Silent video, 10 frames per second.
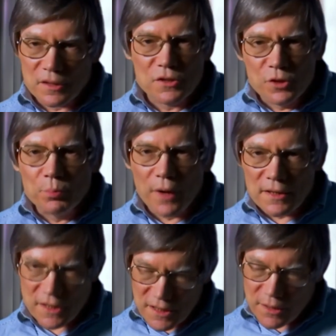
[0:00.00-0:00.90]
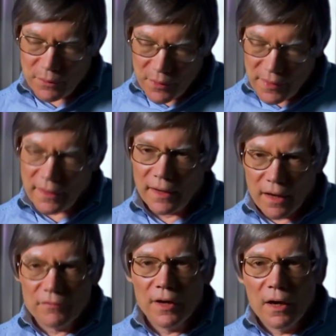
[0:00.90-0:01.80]
Physicists believe it's only a matter
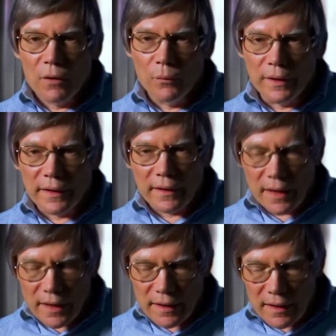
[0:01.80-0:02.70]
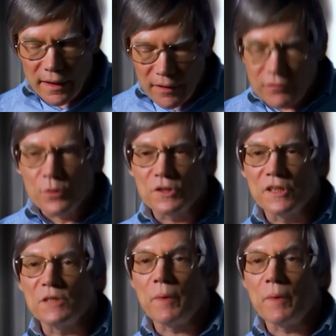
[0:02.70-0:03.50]
of time before someone solves this tricky